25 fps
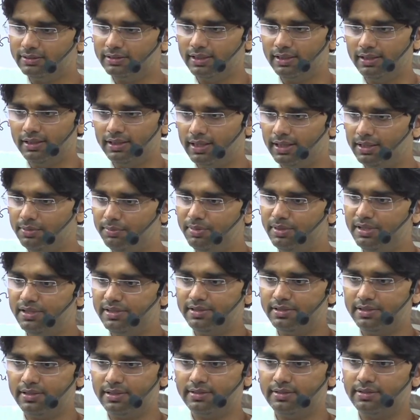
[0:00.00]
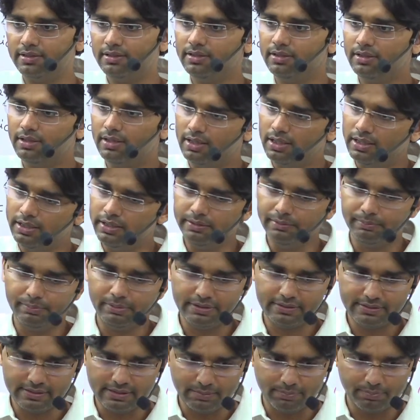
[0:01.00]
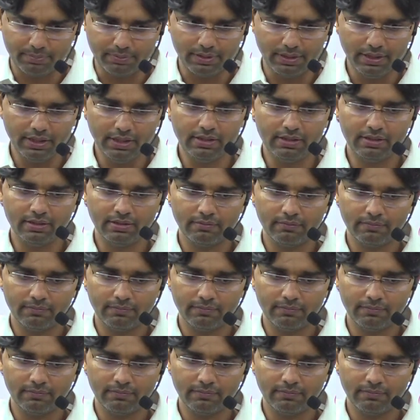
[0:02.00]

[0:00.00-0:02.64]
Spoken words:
and administration can't be separate.